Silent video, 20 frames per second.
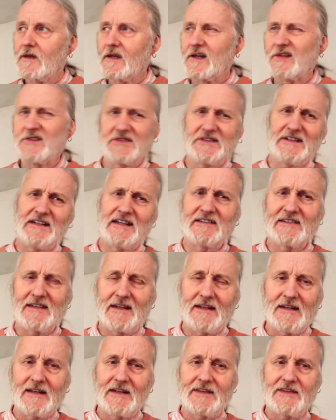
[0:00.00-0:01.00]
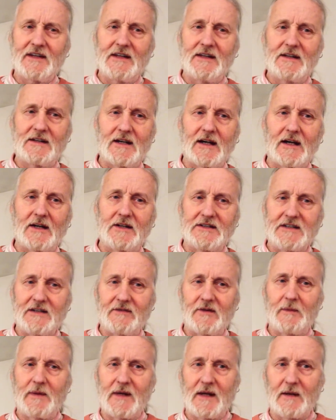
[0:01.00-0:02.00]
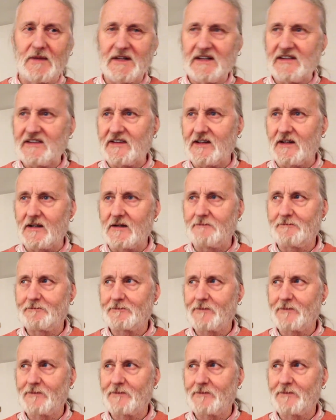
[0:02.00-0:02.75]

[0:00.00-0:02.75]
I couldn't exactly think I could ever be a minister